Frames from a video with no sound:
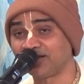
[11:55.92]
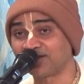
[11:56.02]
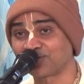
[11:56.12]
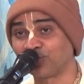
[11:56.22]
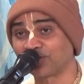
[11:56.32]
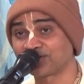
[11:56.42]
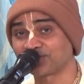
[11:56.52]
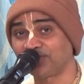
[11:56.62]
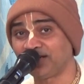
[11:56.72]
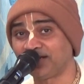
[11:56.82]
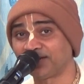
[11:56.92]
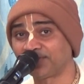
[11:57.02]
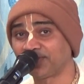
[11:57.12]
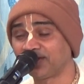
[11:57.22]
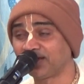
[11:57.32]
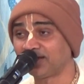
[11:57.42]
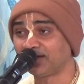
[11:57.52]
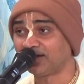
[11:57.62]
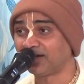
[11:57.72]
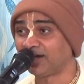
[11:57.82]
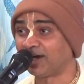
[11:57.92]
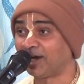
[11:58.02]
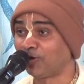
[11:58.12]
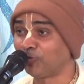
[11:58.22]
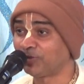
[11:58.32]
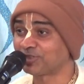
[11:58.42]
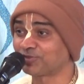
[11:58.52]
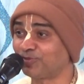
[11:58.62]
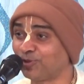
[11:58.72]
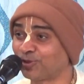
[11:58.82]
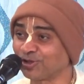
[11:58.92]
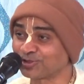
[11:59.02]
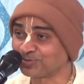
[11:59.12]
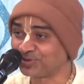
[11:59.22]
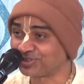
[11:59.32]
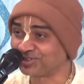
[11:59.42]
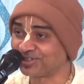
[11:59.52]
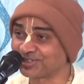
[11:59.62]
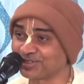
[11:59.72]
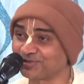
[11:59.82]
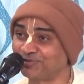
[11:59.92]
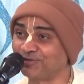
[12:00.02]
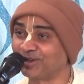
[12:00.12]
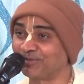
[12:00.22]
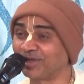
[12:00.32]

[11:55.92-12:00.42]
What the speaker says: his lotus feet, how much auspicious we will